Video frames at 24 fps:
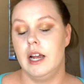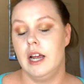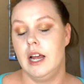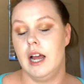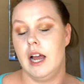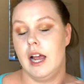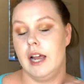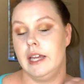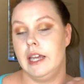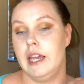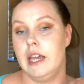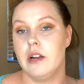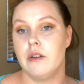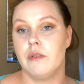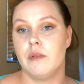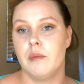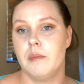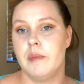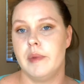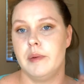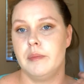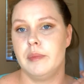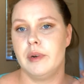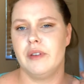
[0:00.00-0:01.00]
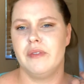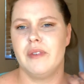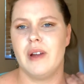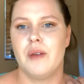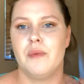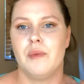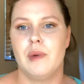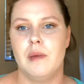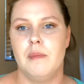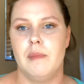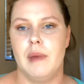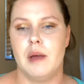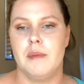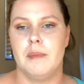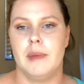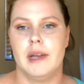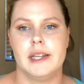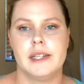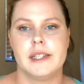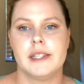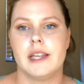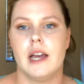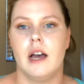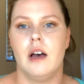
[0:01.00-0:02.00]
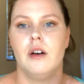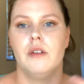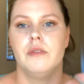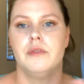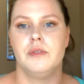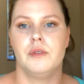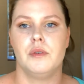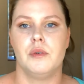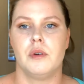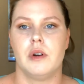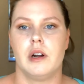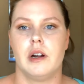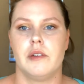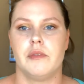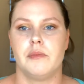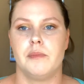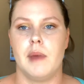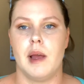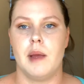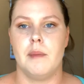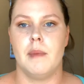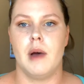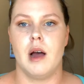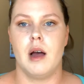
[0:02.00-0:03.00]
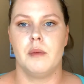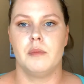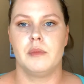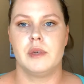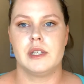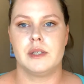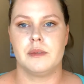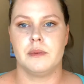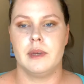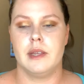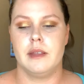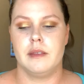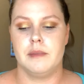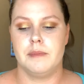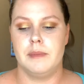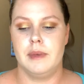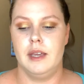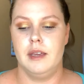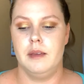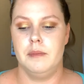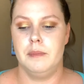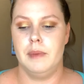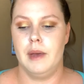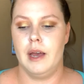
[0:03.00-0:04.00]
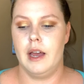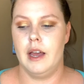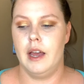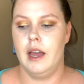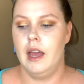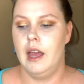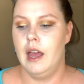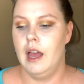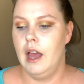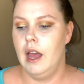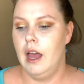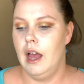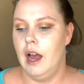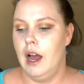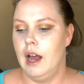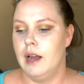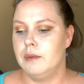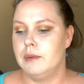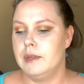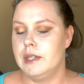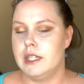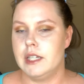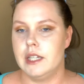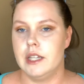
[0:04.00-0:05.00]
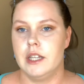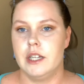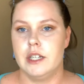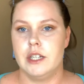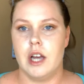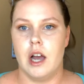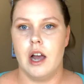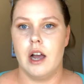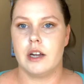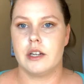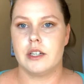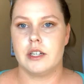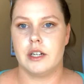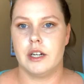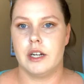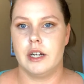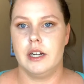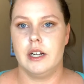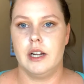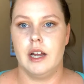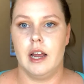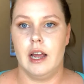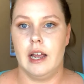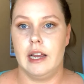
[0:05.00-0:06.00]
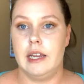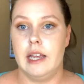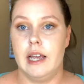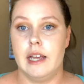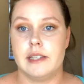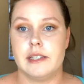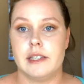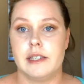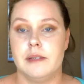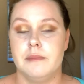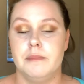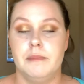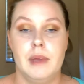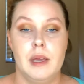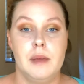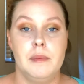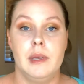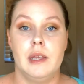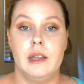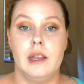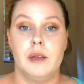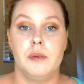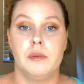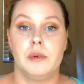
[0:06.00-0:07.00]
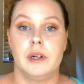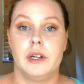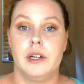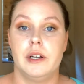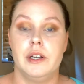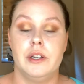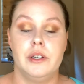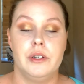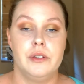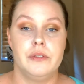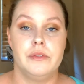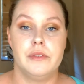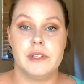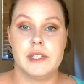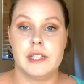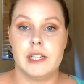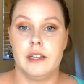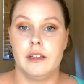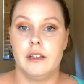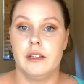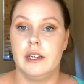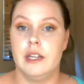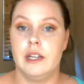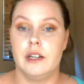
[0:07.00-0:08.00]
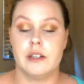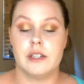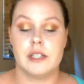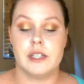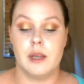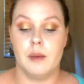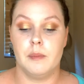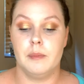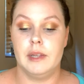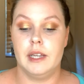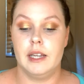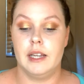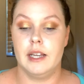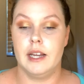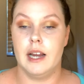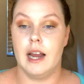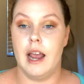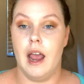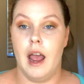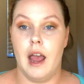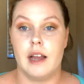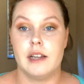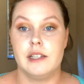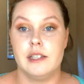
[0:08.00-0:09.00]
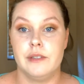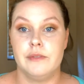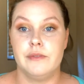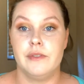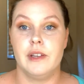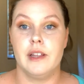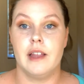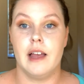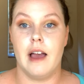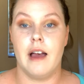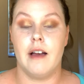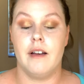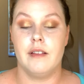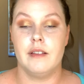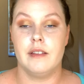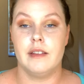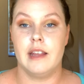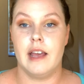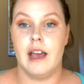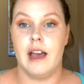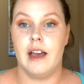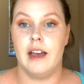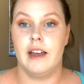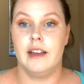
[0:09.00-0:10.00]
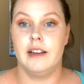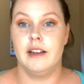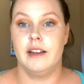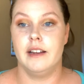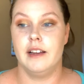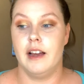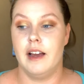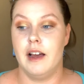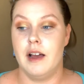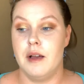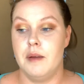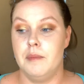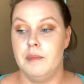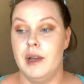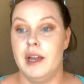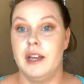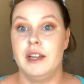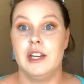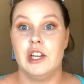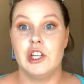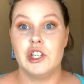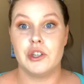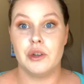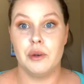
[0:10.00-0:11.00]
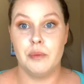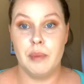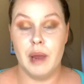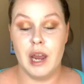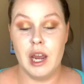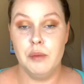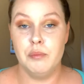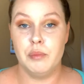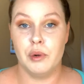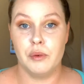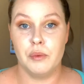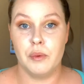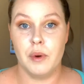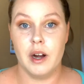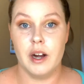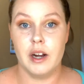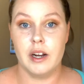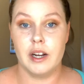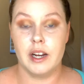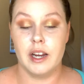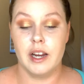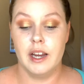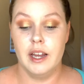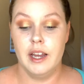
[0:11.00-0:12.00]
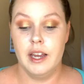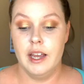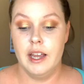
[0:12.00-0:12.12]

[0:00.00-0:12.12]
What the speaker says: I can't remember if I went by myself or if my mom was with me, but I went to the doctor, and I guess maybe they were in a new facility or something, and I had to fill out that initial paperwork.